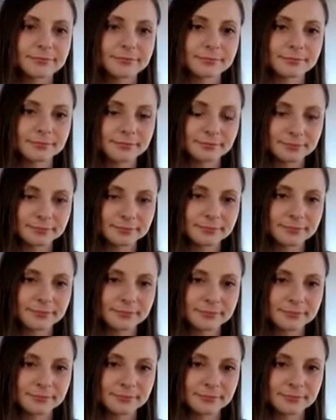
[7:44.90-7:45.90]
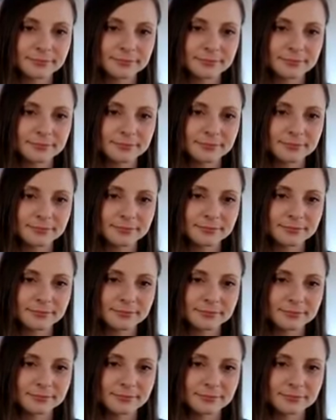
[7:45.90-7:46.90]

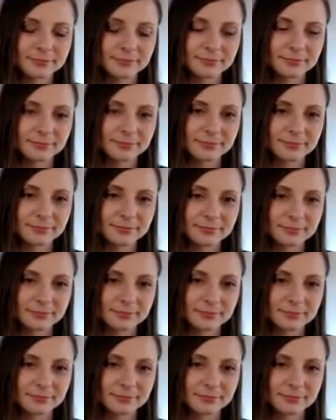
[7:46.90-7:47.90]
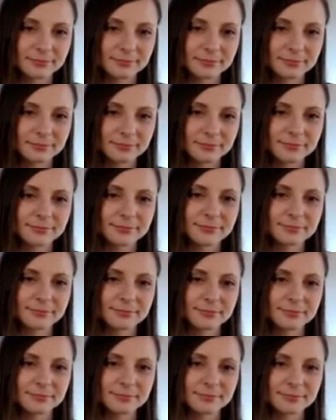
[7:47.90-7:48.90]

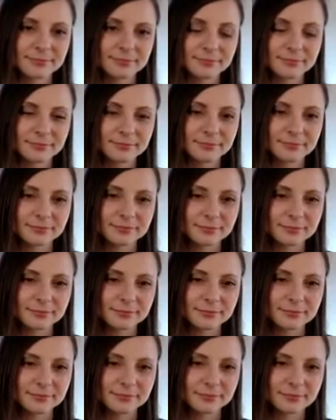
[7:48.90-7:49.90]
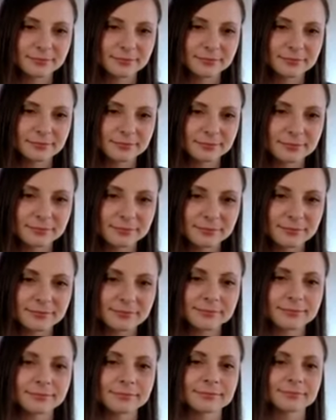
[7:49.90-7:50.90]

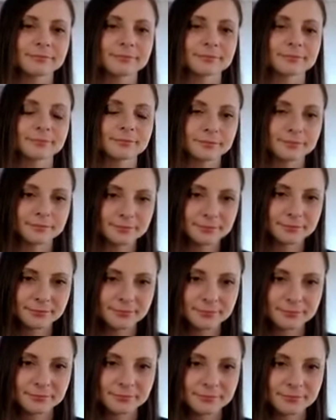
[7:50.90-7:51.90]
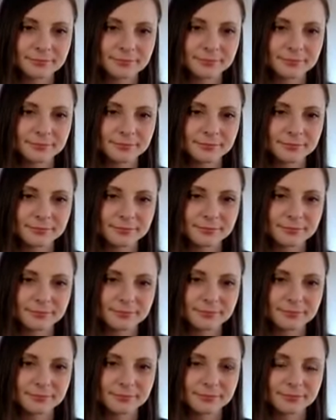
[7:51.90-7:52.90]
The person shown says nothing.